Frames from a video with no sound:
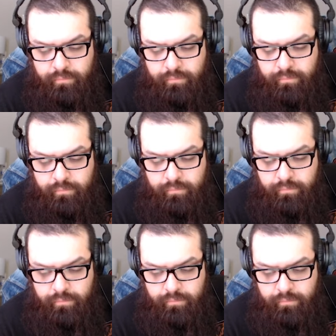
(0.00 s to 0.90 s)

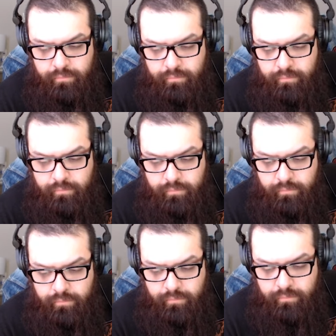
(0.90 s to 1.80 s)

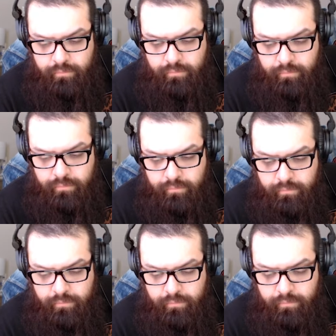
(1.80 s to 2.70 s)

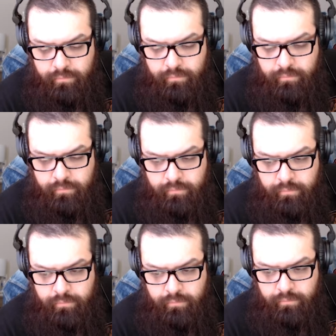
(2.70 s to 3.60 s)

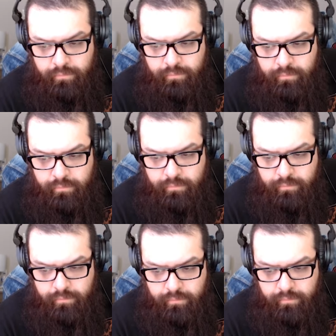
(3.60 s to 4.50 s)

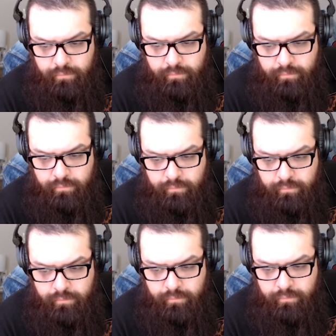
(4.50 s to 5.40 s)

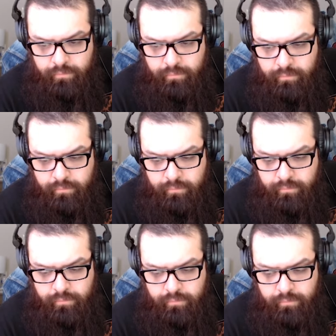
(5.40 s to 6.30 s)

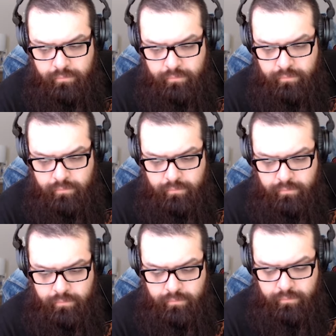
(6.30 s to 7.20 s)

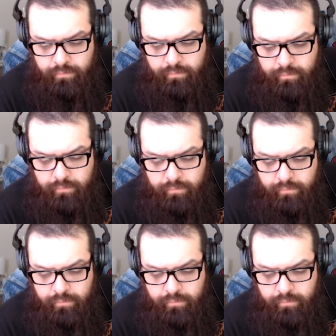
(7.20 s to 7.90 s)
This person isn't speaking.